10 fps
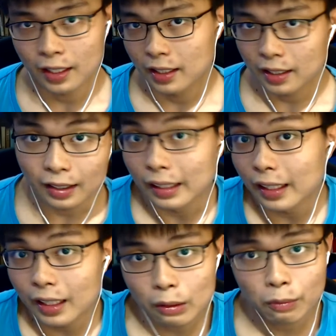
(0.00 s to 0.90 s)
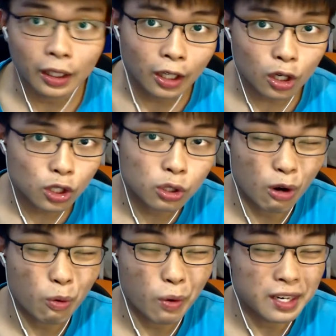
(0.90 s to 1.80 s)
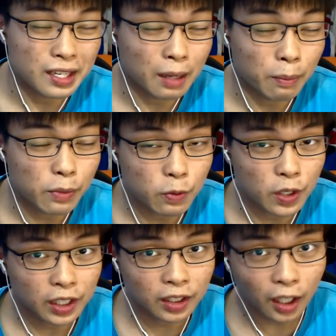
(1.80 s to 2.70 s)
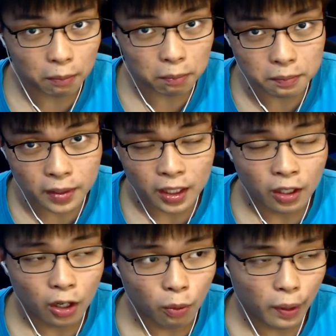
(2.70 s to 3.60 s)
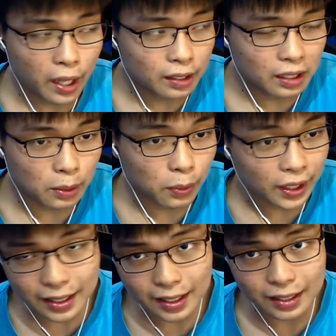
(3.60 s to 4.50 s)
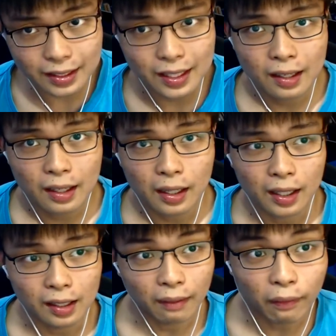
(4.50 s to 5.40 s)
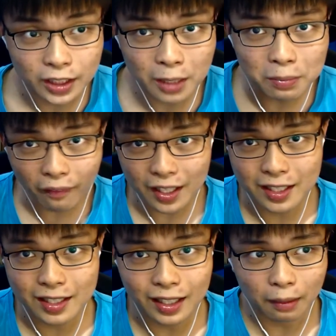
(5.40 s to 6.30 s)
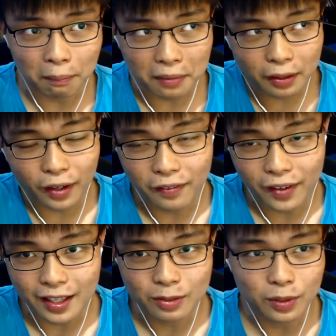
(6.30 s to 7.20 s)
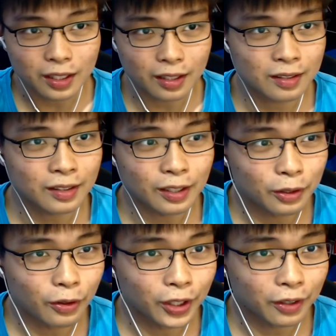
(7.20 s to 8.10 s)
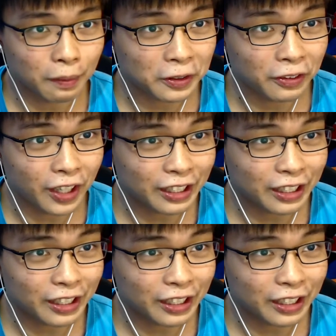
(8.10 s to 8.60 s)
Again, we are not sure when the update will come or when they will get it. And for some devices like the Mi 5S, we are still, if I'm correct,